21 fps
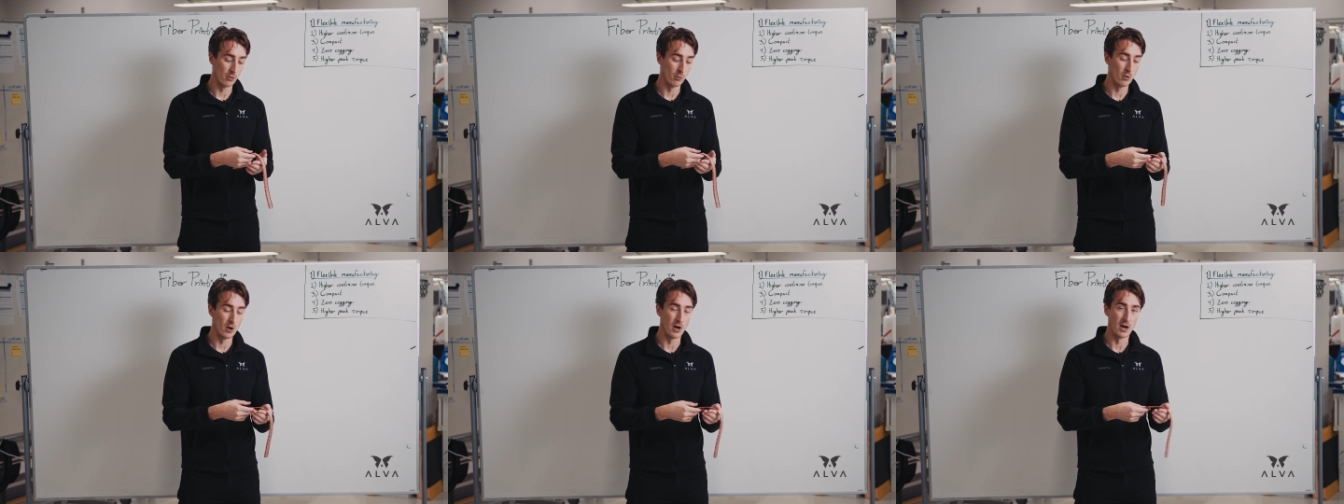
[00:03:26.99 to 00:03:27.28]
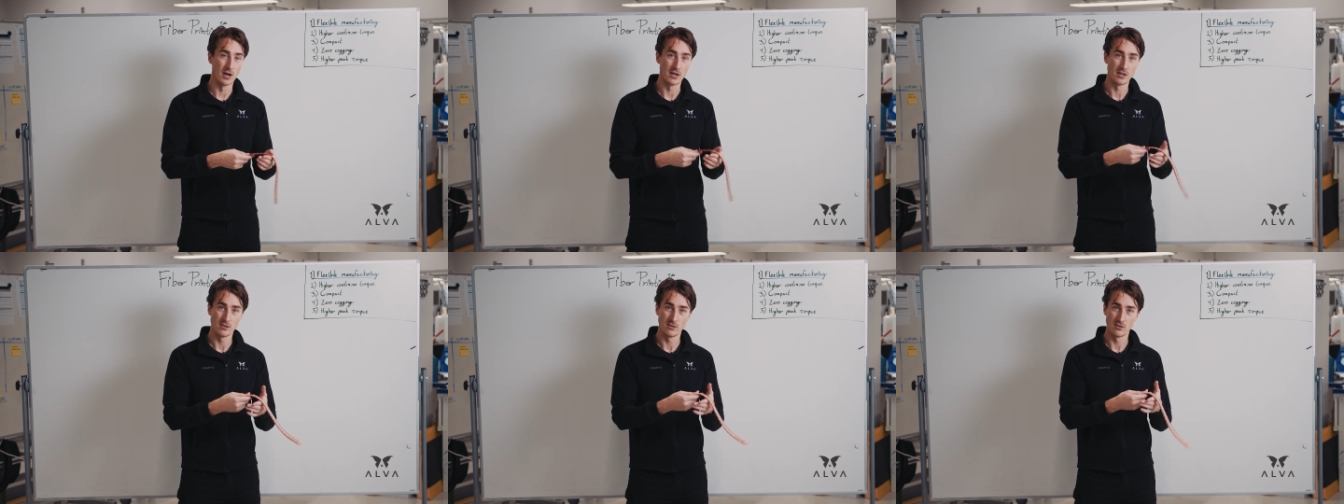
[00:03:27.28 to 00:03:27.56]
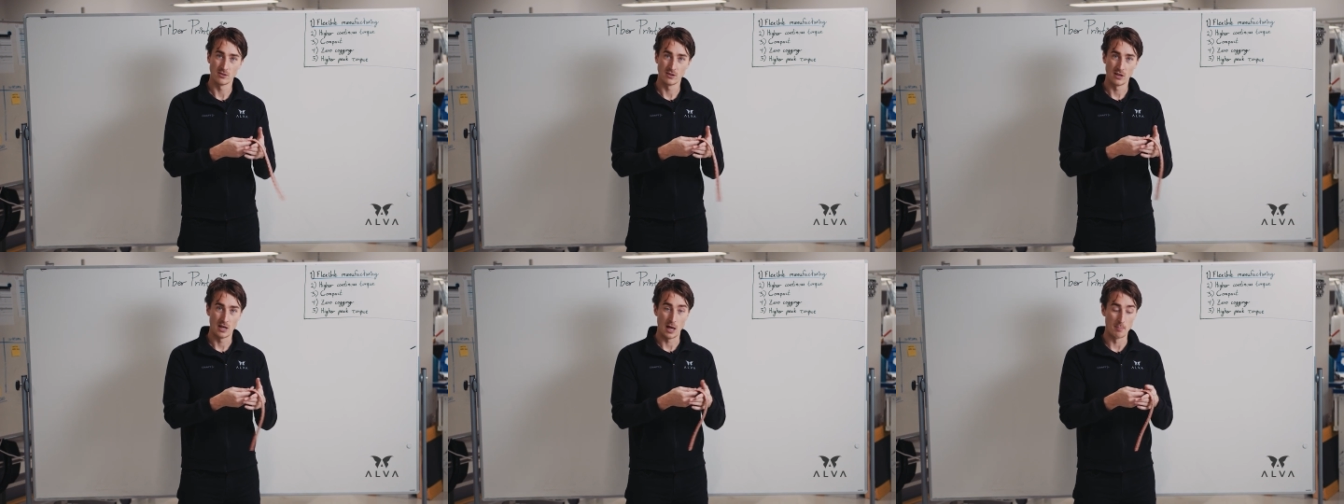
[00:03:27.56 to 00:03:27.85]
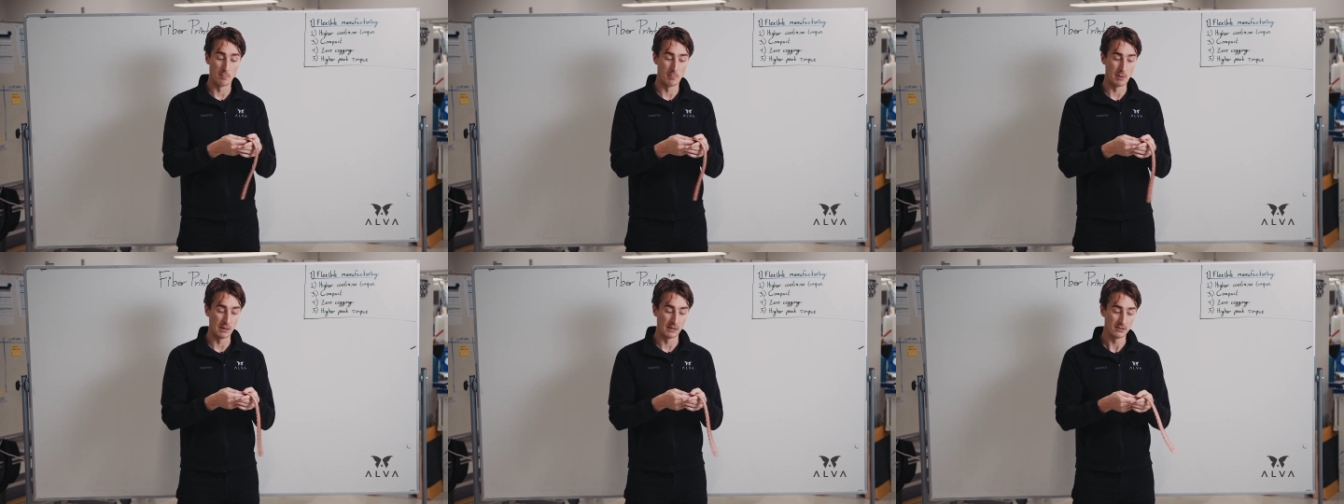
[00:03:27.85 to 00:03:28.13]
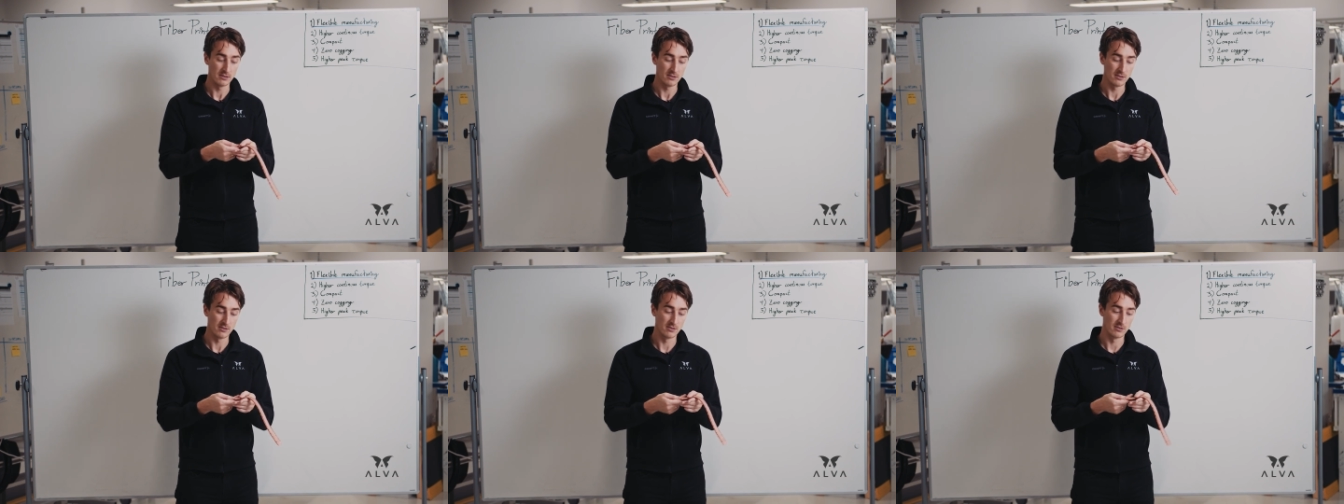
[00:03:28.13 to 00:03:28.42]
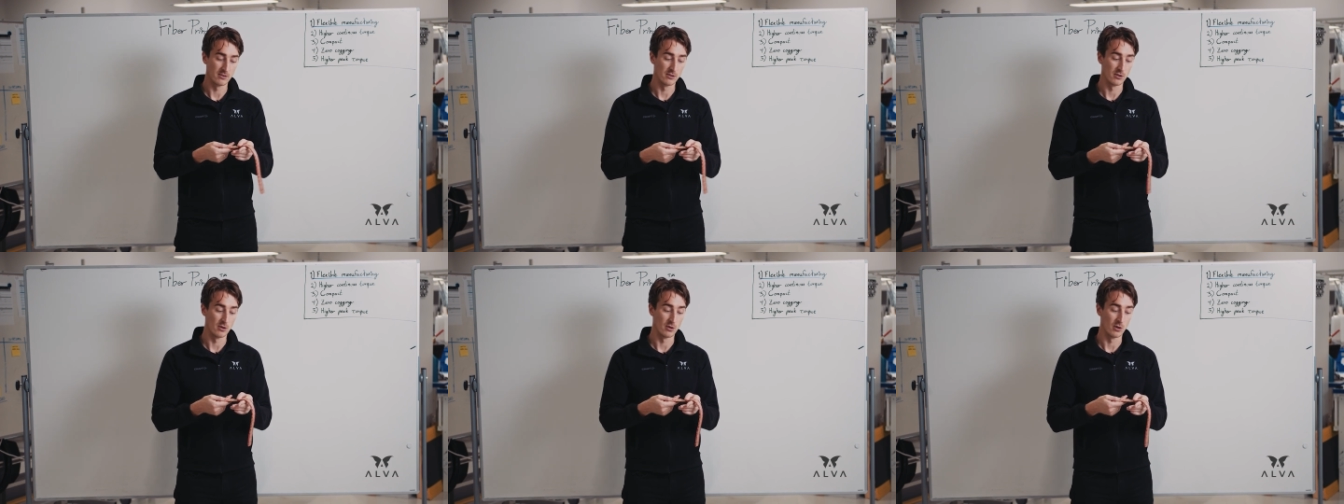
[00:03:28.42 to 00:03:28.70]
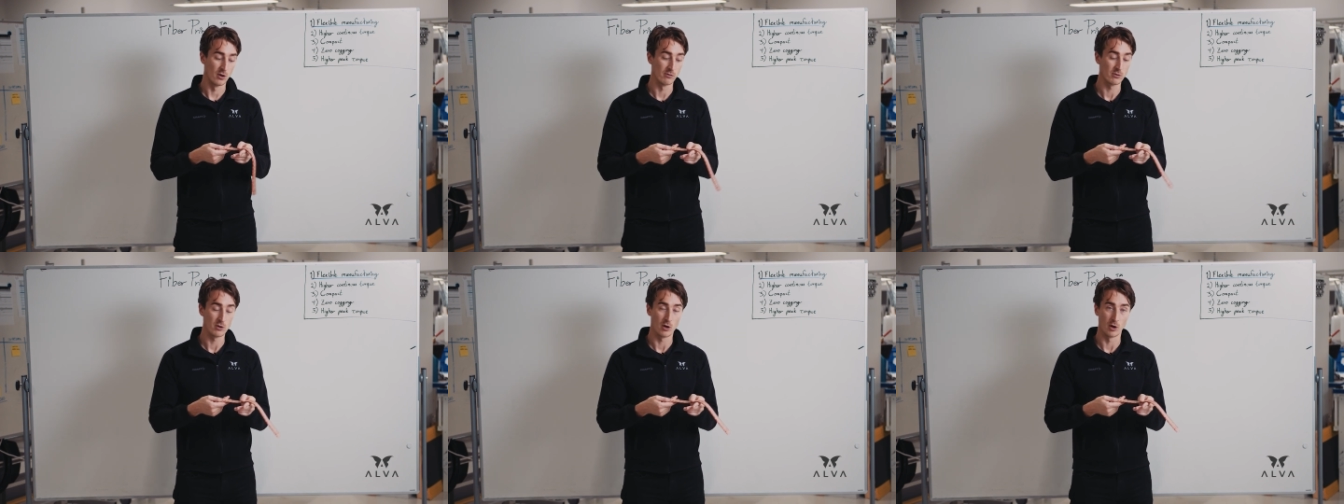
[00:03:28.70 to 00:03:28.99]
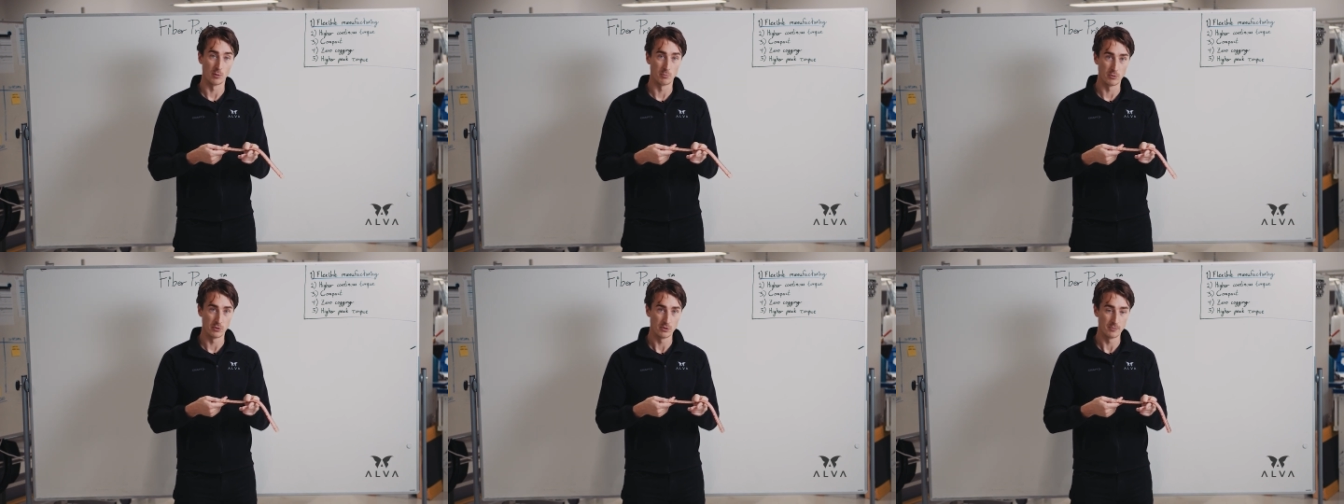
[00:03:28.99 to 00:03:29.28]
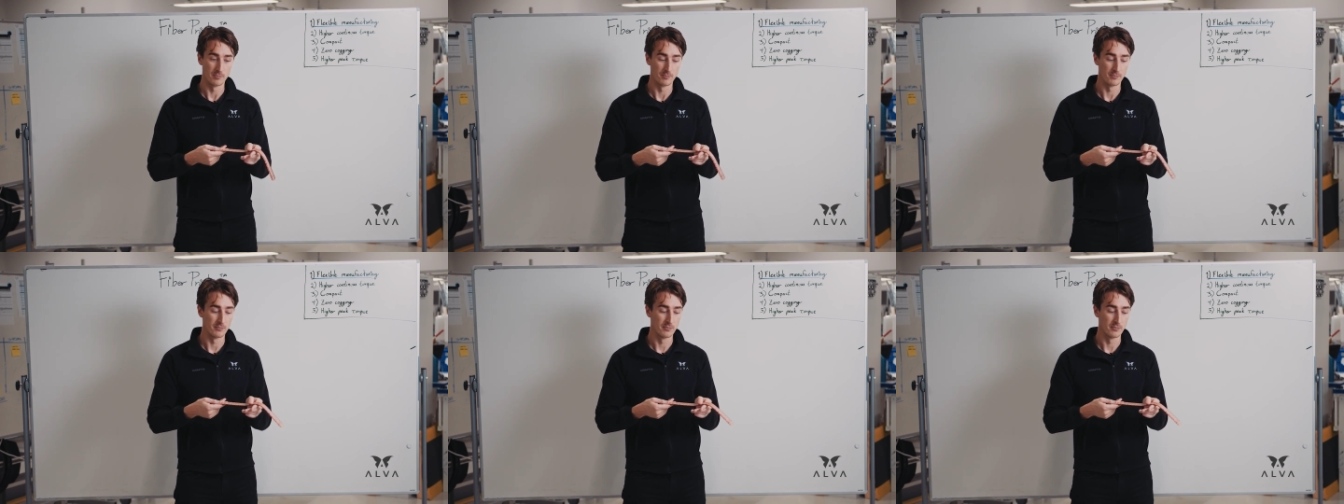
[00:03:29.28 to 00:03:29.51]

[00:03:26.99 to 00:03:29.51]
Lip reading: wind a belt of copper